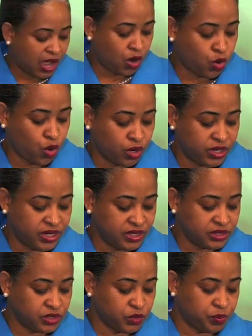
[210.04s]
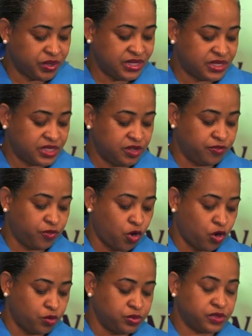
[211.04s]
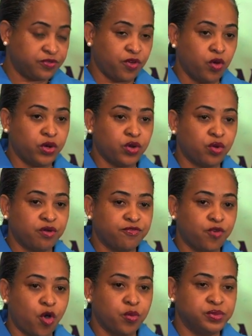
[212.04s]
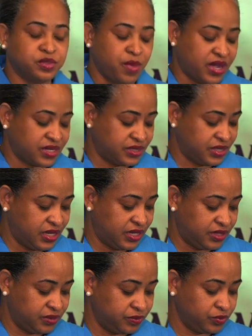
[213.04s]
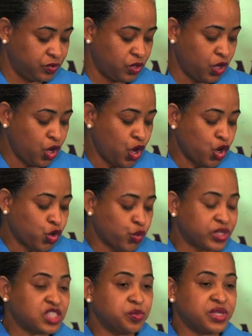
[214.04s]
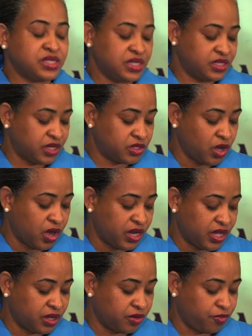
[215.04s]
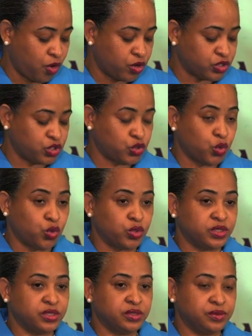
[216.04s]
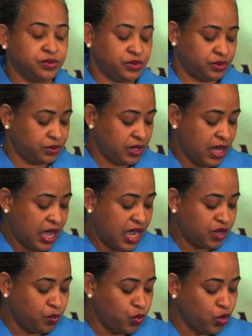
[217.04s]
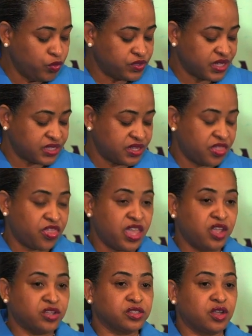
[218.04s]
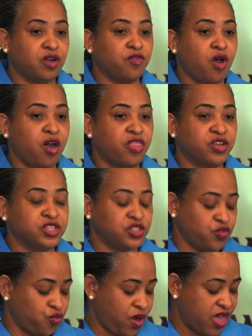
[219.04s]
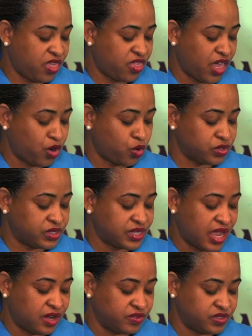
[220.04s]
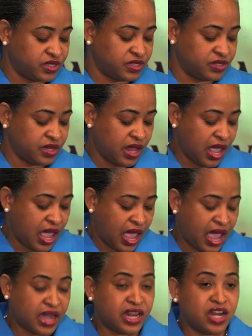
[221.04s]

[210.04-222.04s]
According to PC Forbes, founder of Forbes magazine, Christmas is a tonic for our soul. It moves us to think of others rather than ourselves, and